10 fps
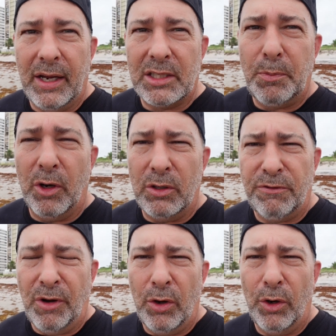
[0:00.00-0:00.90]
exposed
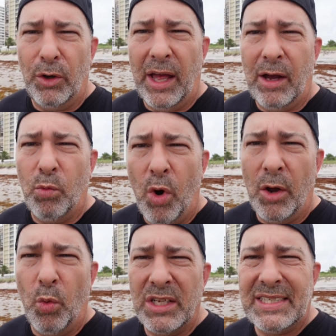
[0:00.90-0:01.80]
photo at 1
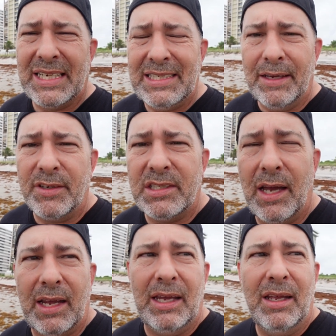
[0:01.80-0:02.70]
160 of a
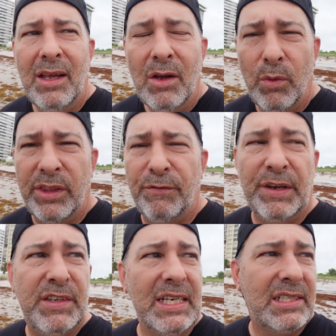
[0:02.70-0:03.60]
second with a
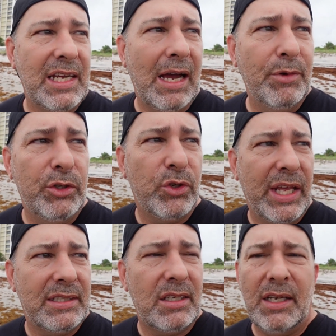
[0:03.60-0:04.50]
15 stop neutral
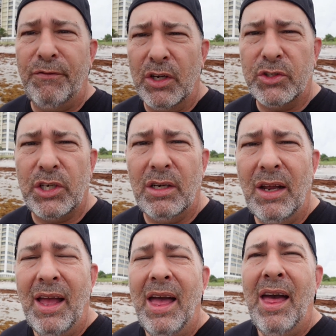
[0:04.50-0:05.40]
density filter,
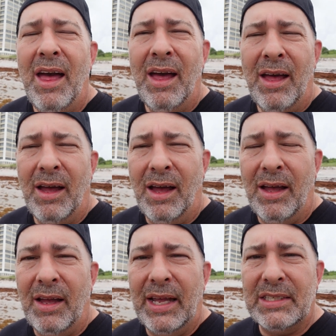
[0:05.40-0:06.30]

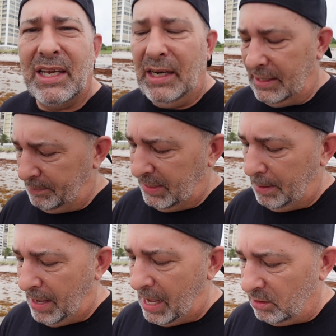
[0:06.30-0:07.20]
it's going to be
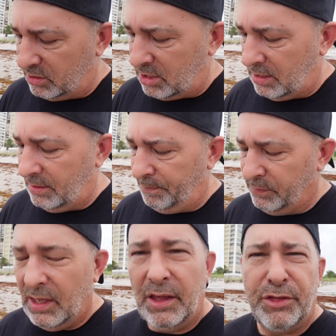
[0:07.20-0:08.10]
about
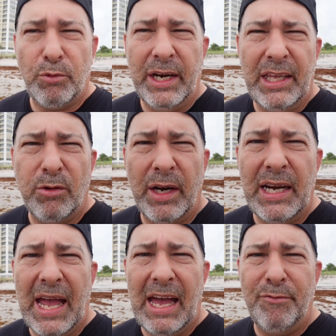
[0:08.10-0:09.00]
a three, three
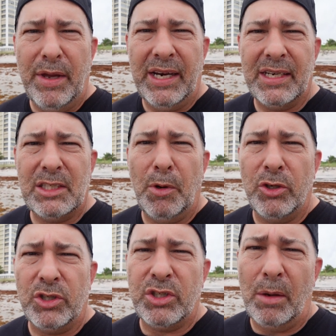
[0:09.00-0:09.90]
and a half minute
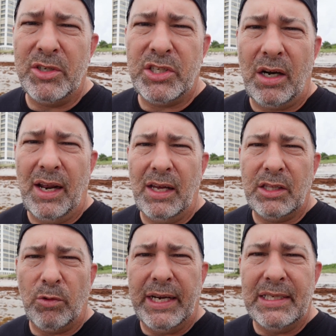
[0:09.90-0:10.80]
exposure. So I'm gonna start out
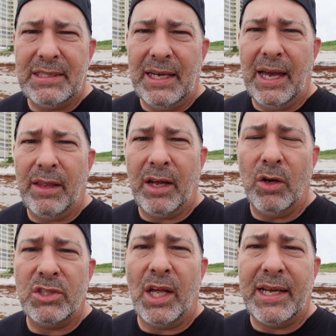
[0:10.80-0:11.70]
three and see how that
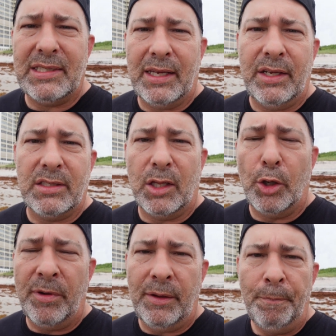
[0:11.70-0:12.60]
goes. Like I said, there's a
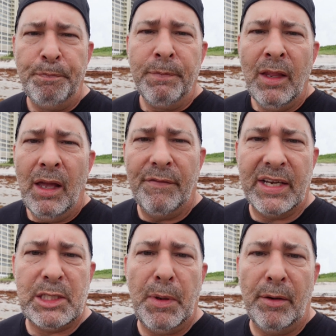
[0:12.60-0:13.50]
little bit of
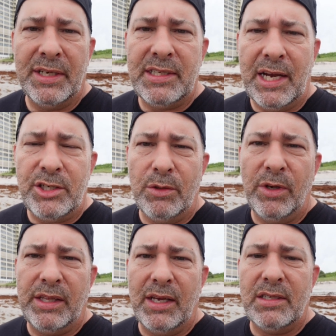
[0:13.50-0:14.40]
experimentation
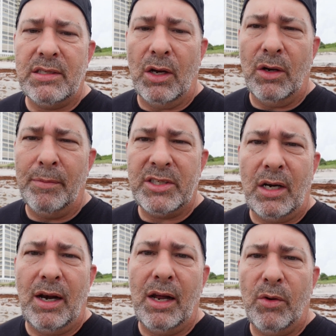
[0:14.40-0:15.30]
with this. So I'm gonna
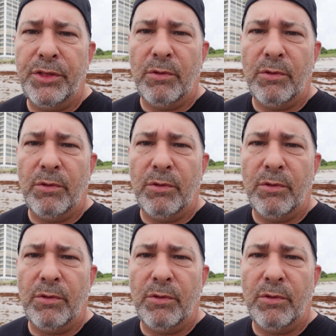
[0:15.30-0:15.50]
start out with